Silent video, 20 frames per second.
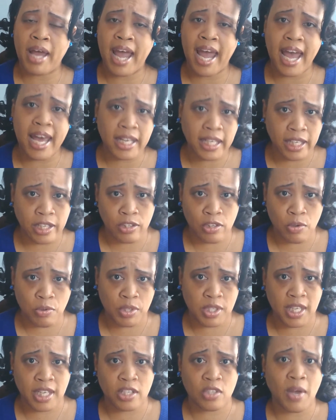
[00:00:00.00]
handling
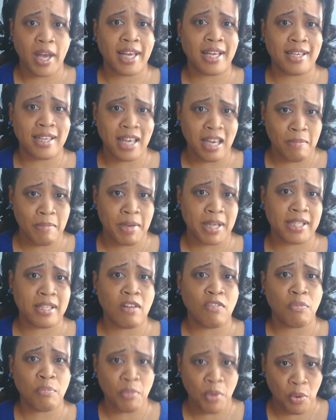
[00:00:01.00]
those things so I can keep
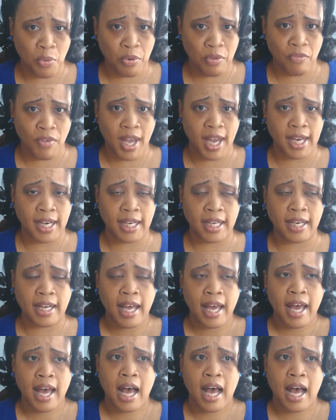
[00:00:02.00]
myself motivated.